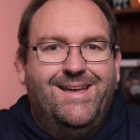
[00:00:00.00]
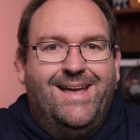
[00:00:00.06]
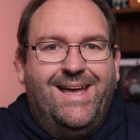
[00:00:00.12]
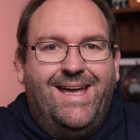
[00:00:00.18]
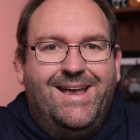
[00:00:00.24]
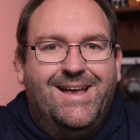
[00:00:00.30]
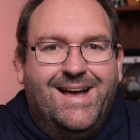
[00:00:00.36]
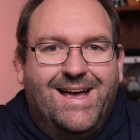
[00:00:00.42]

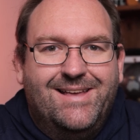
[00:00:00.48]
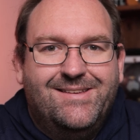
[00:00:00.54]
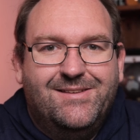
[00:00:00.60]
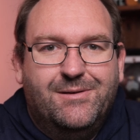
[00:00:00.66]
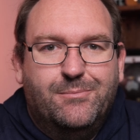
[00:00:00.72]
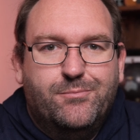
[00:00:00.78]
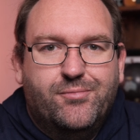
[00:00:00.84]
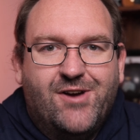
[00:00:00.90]
Hey
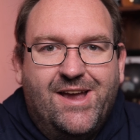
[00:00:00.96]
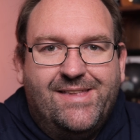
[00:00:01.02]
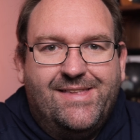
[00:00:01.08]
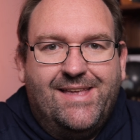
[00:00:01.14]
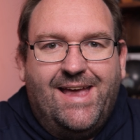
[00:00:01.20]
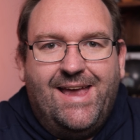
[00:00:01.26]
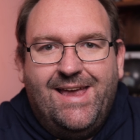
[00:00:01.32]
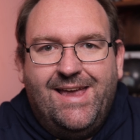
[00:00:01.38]
guys, Brett
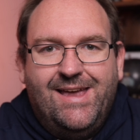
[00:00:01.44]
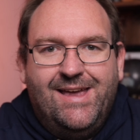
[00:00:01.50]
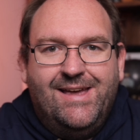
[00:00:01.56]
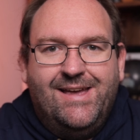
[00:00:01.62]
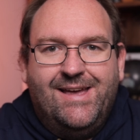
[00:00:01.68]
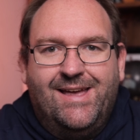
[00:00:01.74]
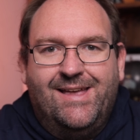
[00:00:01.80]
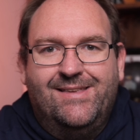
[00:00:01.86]
Day
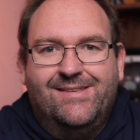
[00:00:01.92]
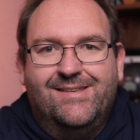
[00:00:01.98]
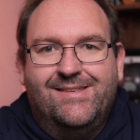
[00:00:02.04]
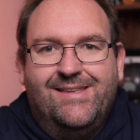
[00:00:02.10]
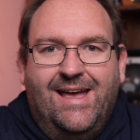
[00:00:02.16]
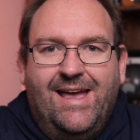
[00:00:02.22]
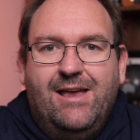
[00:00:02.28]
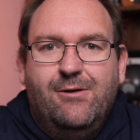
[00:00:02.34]
here, and
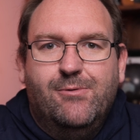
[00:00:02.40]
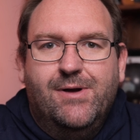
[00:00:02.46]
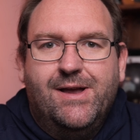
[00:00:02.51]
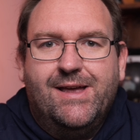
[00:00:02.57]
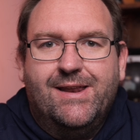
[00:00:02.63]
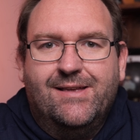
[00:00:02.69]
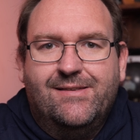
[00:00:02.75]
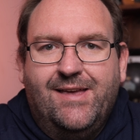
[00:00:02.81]
today we're
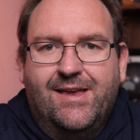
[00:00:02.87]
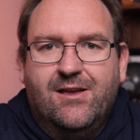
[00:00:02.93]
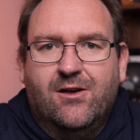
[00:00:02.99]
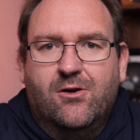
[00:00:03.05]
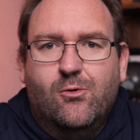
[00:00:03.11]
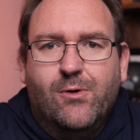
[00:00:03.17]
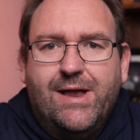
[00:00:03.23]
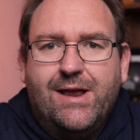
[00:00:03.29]
going to take
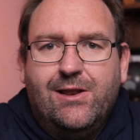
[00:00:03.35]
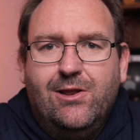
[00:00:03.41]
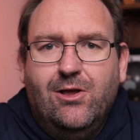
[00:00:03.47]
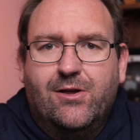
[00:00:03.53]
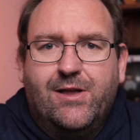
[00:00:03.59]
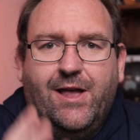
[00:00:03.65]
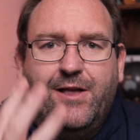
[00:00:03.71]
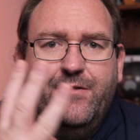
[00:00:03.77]
a quick
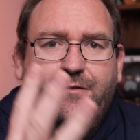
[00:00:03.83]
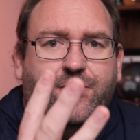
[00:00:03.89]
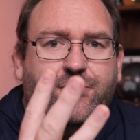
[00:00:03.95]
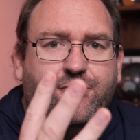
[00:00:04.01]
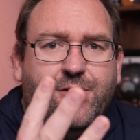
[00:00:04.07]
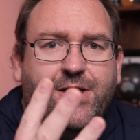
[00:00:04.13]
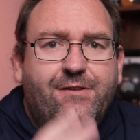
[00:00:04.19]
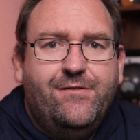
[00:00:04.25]
look at
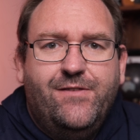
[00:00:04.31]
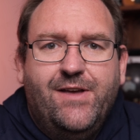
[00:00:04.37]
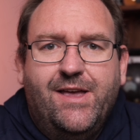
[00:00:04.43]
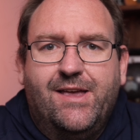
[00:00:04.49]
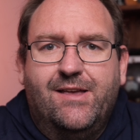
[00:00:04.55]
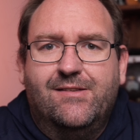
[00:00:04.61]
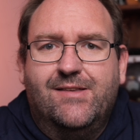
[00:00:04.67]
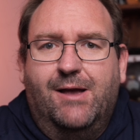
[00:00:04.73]
3
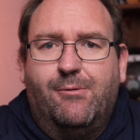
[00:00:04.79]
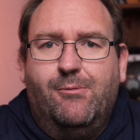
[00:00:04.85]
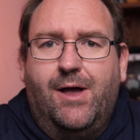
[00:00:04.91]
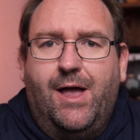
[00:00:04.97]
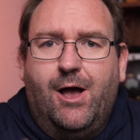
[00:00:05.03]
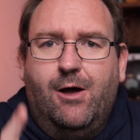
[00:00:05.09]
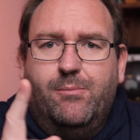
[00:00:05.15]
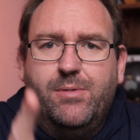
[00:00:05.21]
things that
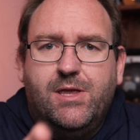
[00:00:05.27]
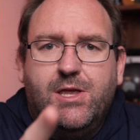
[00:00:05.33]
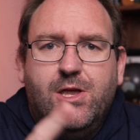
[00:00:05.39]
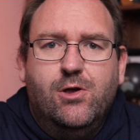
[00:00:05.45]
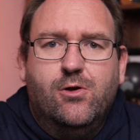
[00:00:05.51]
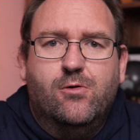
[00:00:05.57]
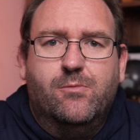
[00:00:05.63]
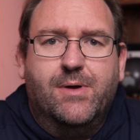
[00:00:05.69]
will help
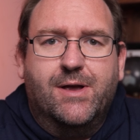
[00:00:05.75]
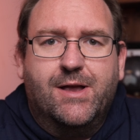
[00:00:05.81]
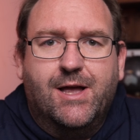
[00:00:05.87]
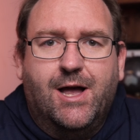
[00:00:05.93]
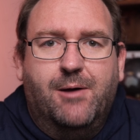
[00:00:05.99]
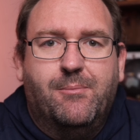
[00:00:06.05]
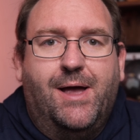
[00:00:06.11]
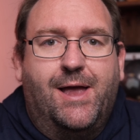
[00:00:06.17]
you
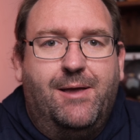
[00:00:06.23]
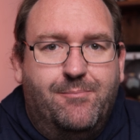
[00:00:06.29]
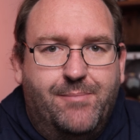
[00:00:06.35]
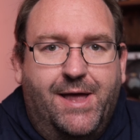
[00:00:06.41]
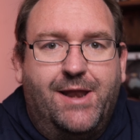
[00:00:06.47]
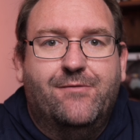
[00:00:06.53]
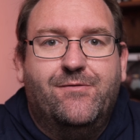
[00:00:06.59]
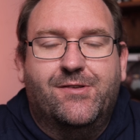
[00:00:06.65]
become a
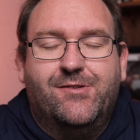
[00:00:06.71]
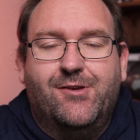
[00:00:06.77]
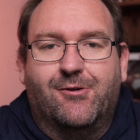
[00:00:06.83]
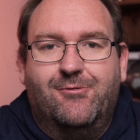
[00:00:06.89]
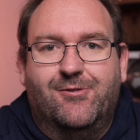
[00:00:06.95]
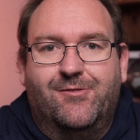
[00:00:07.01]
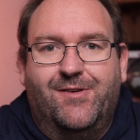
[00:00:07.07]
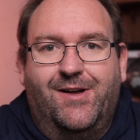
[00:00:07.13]
better
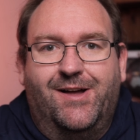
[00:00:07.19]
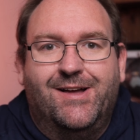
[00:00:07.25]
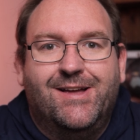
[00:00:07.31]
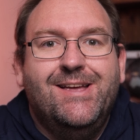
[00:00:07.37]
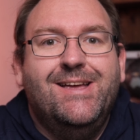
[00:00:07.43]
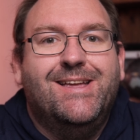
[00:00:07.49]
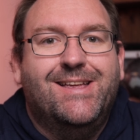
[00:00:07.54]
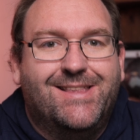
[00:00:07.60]
photographer.
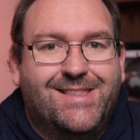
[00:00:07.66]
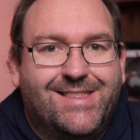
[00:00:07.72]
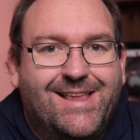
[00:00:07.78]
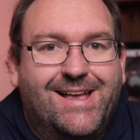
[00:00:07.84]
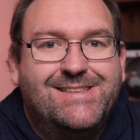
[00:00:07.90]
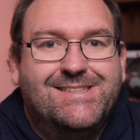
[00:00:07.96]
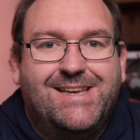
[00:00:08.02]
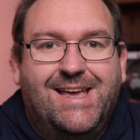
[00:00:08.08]

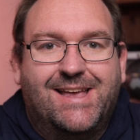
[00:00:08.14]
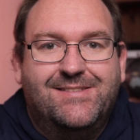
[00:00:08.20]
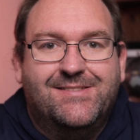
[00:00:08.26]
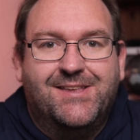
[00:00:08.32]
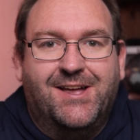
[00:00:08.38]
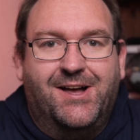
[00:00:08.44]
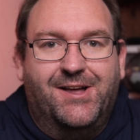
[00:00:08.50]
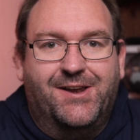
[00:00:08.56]
Let's get
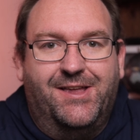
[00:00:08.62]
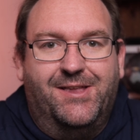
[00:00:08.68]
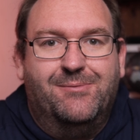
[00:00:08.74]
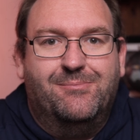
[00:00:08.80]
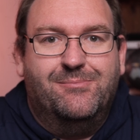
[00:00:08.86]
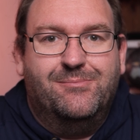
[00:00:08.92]
started.